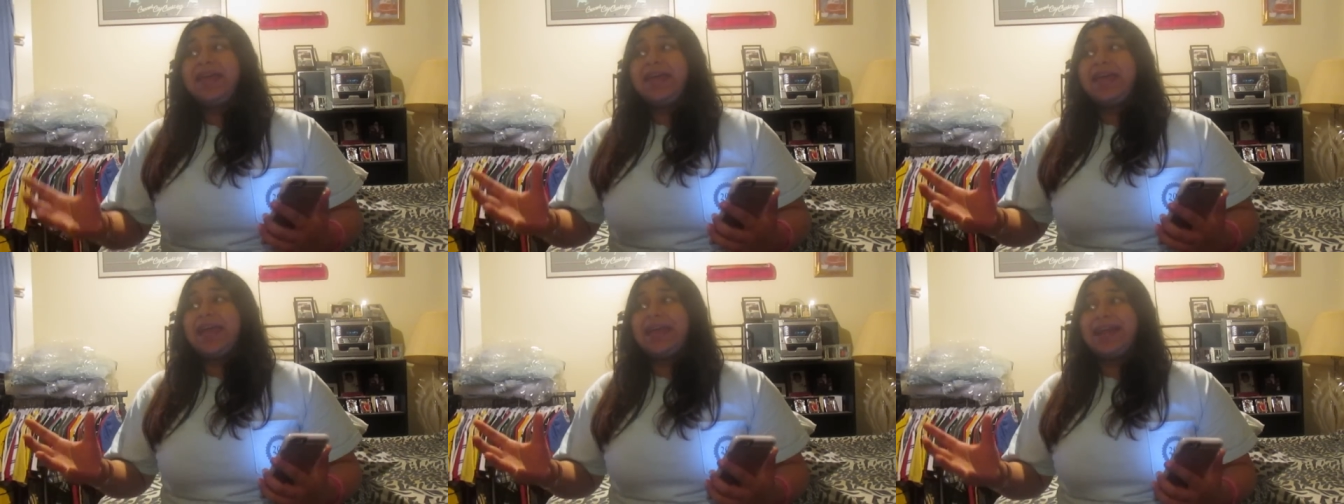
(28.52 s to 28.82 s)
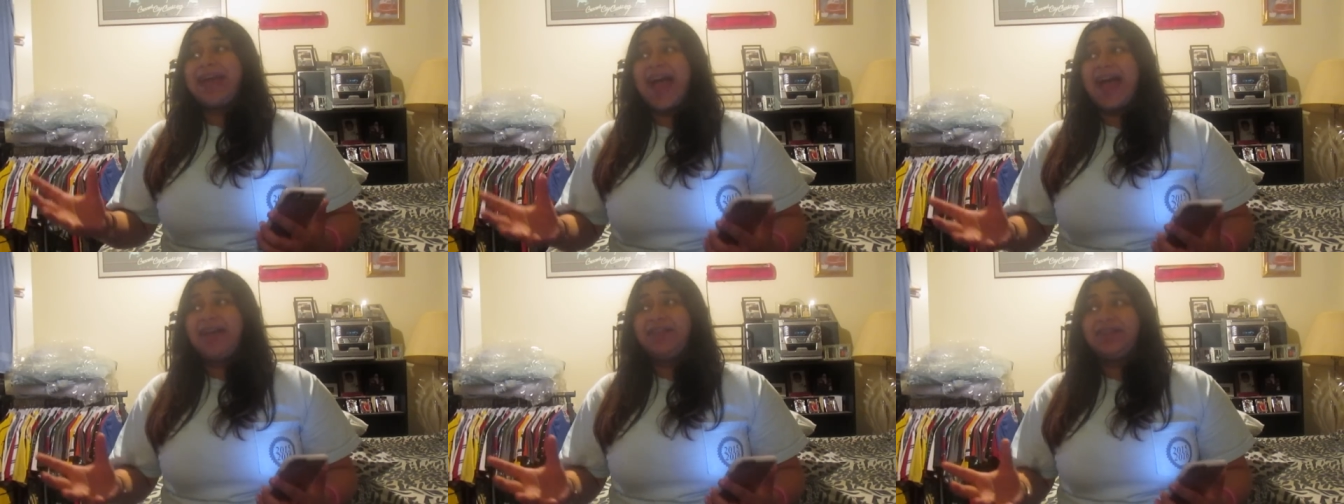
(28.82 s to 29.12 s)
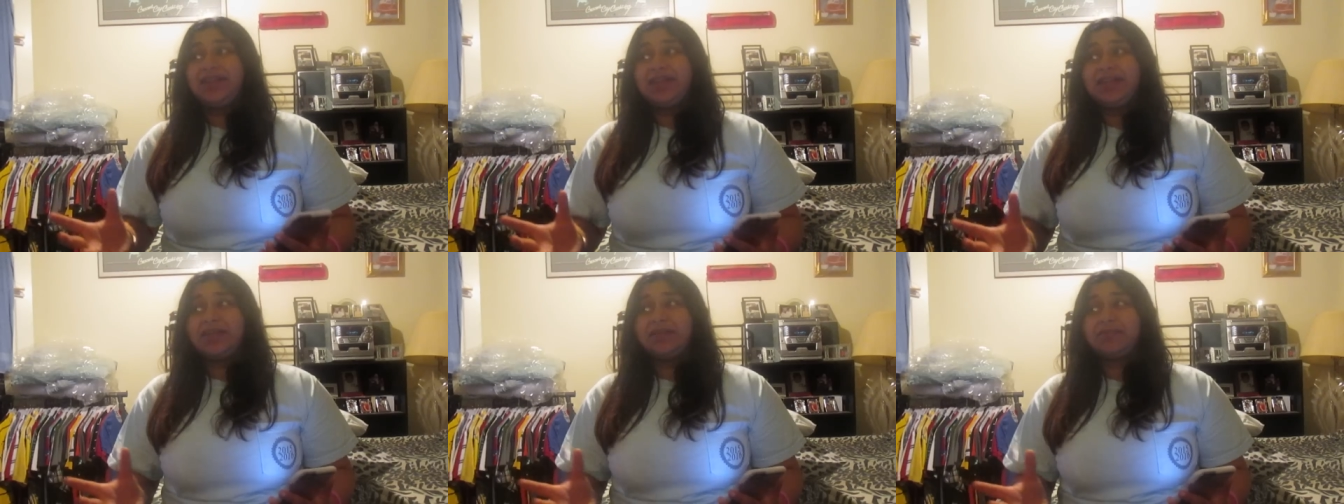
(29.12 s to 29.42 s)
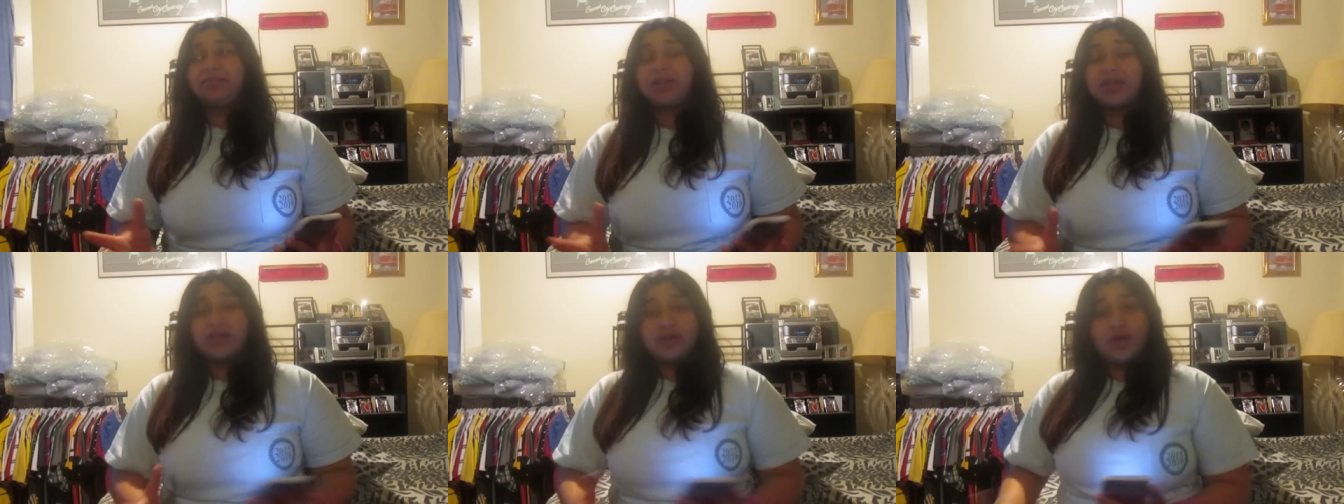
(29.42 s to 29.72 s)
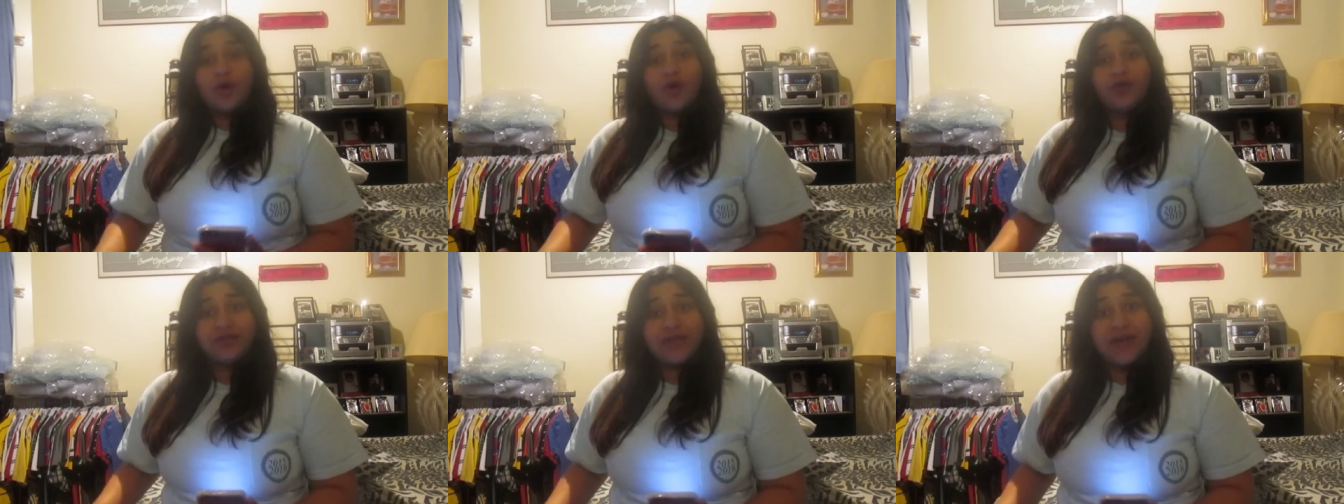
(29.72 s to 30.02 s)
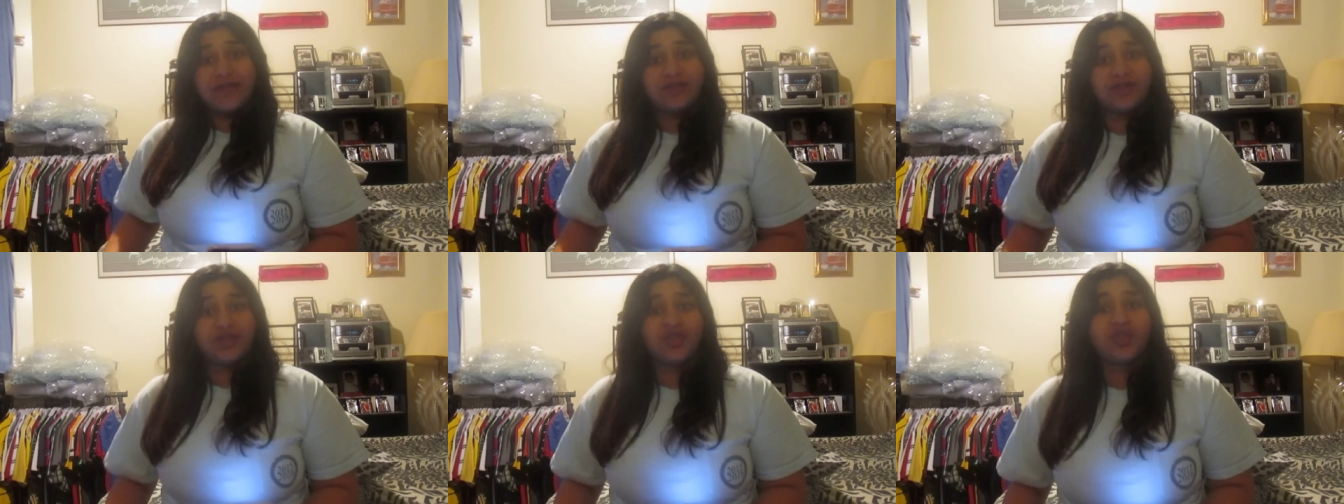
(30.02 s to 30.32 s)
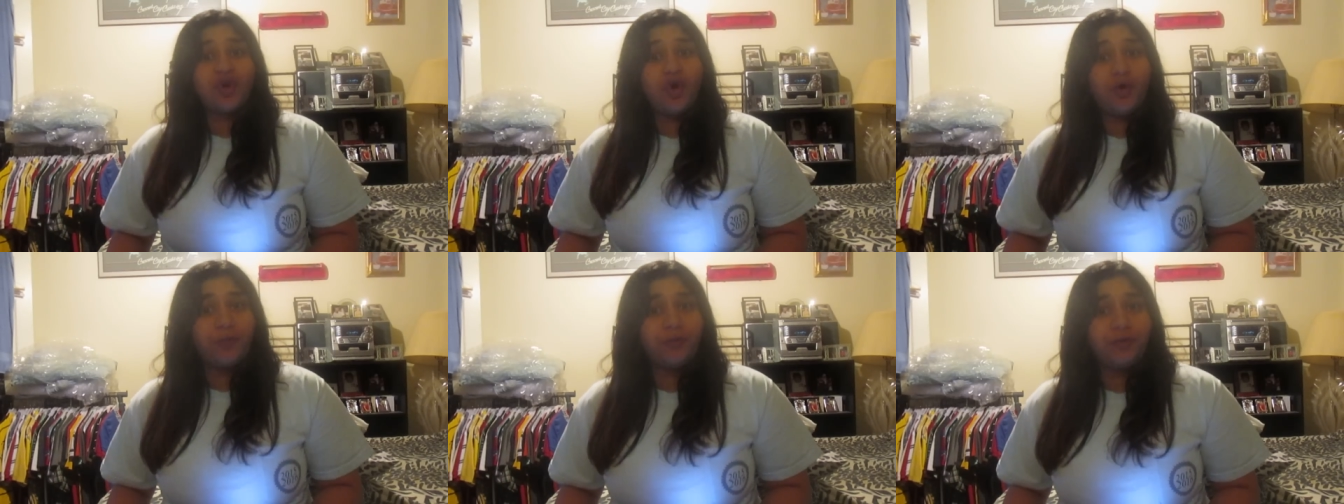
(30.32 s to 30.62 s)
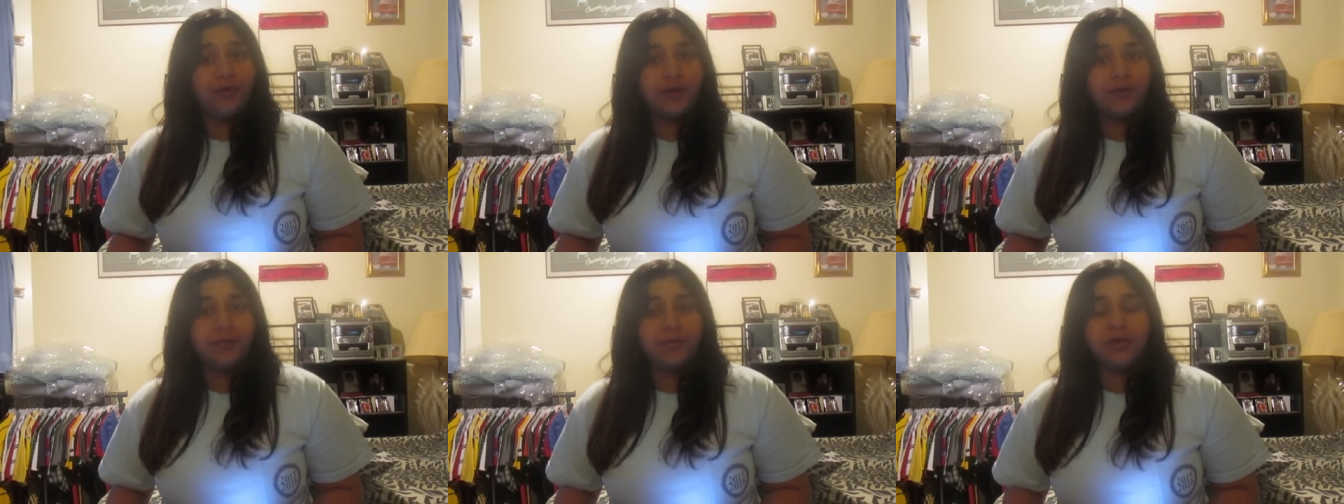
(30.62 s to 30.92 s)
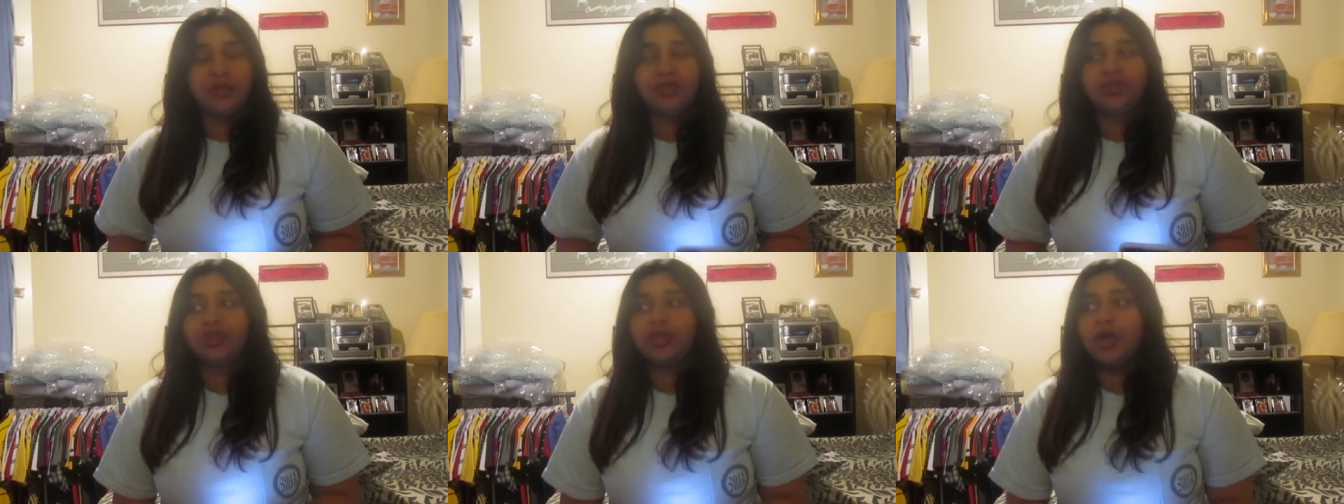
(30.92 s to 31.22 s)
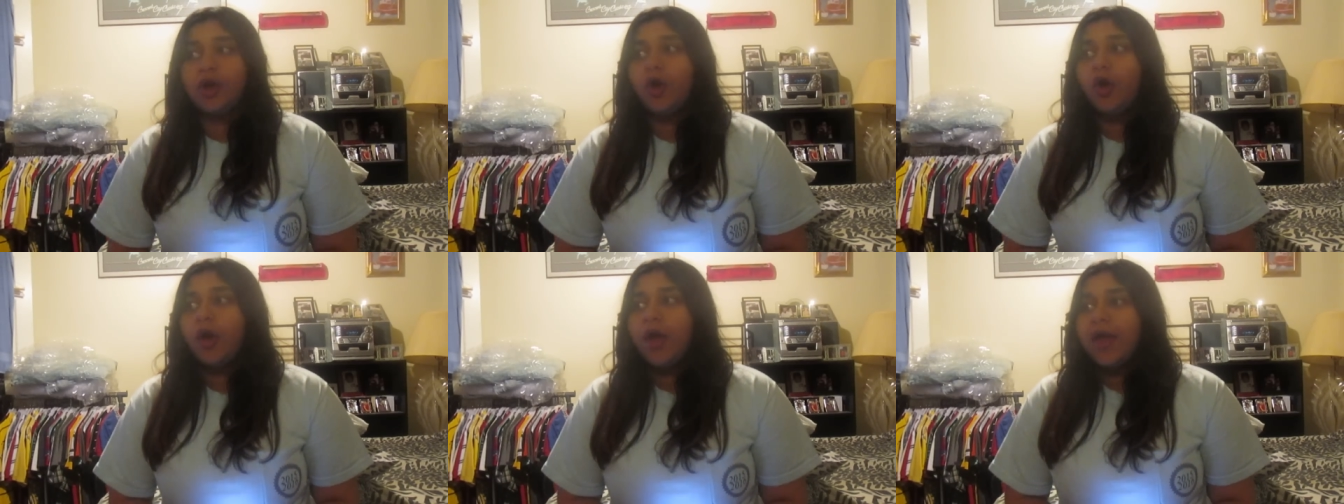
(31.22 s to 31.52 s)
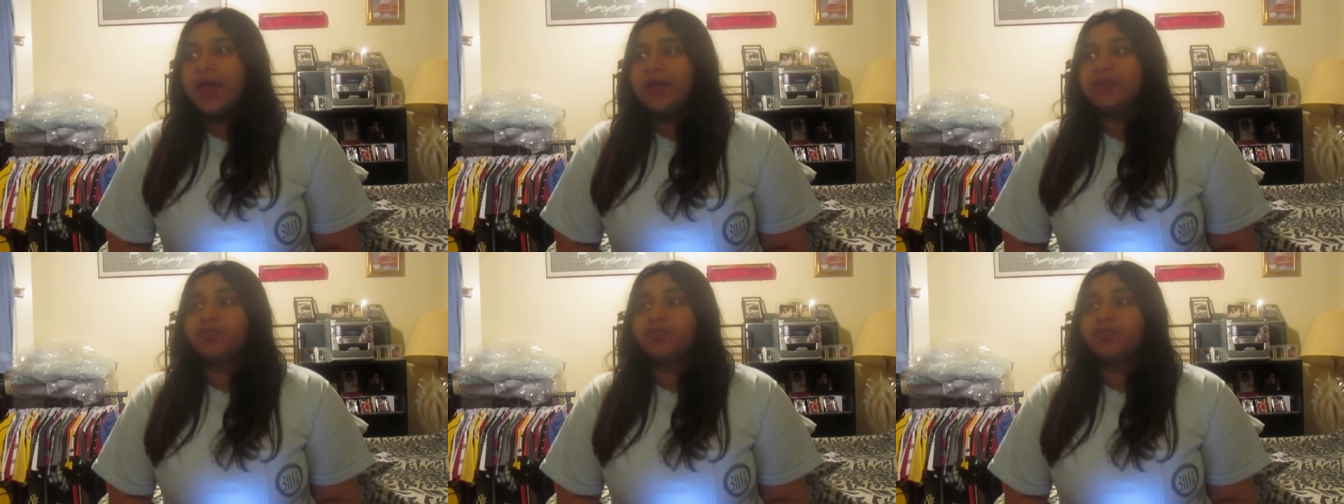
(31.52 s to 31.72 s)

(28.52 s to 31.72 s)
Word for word: and having it close out the show, pretty much, you know.